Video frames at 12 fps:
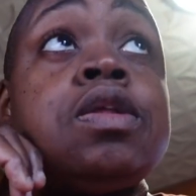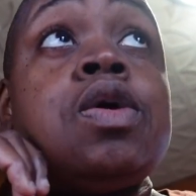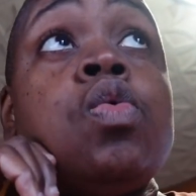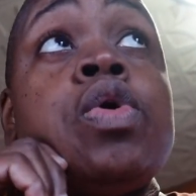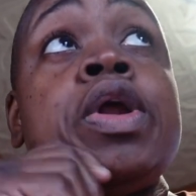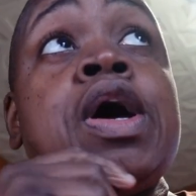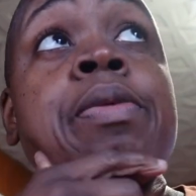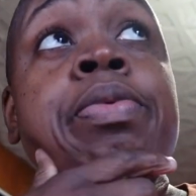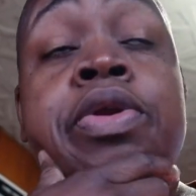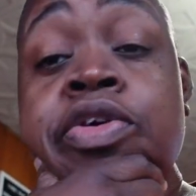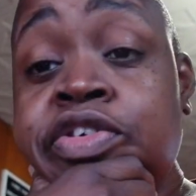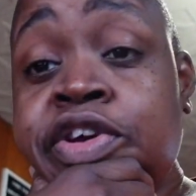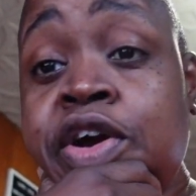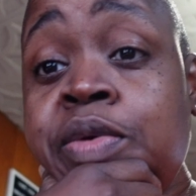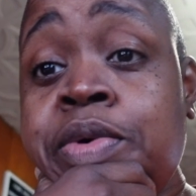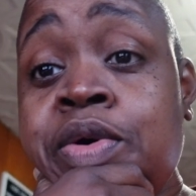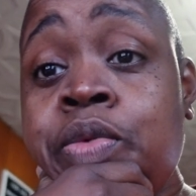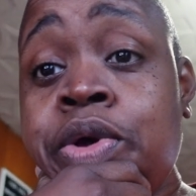I want to hop in the shower,
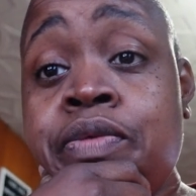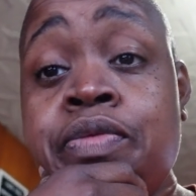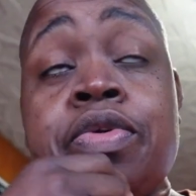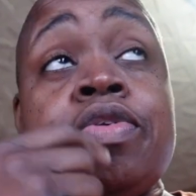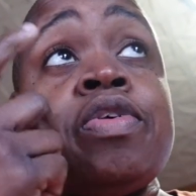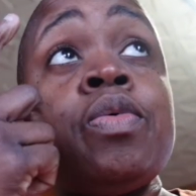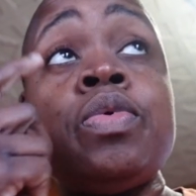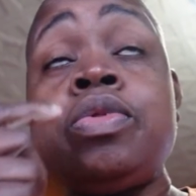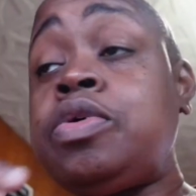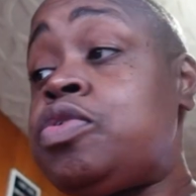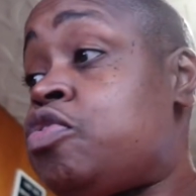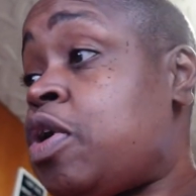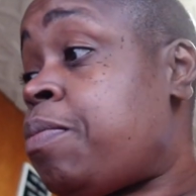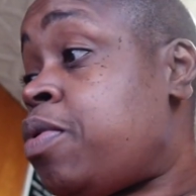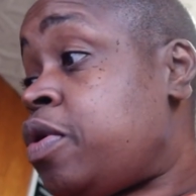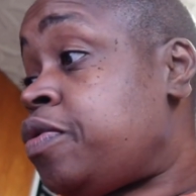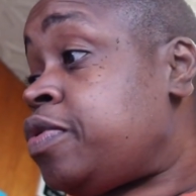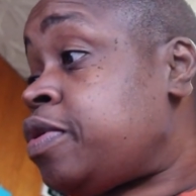but I'm waiting for someone to drop
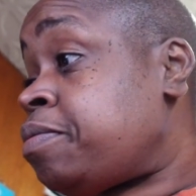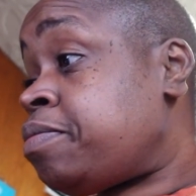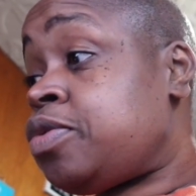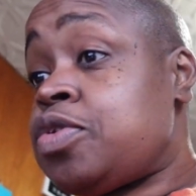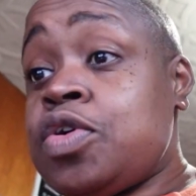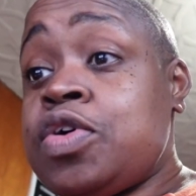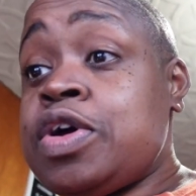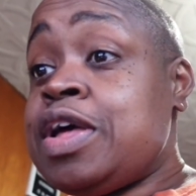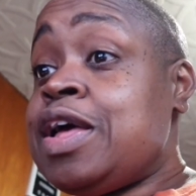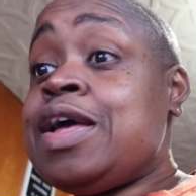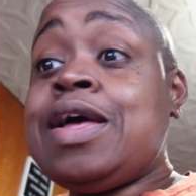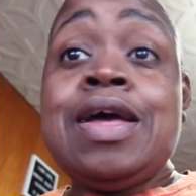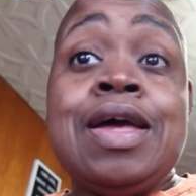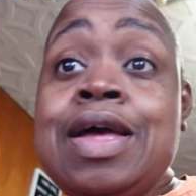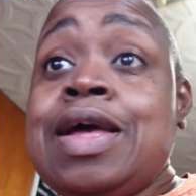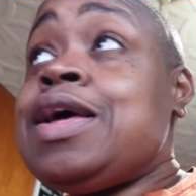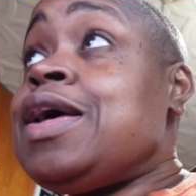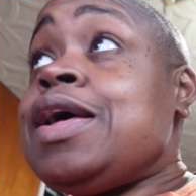off something. So,
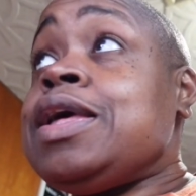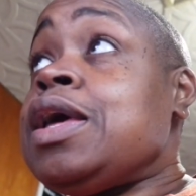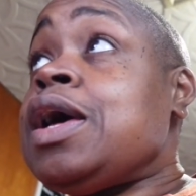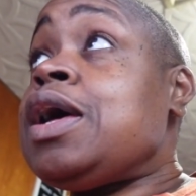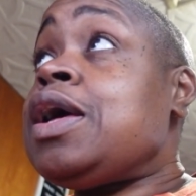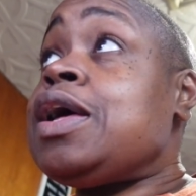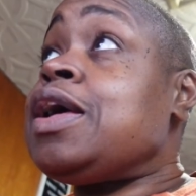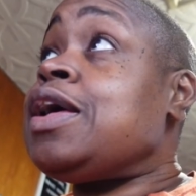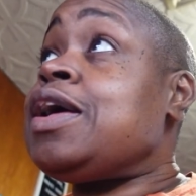yeah.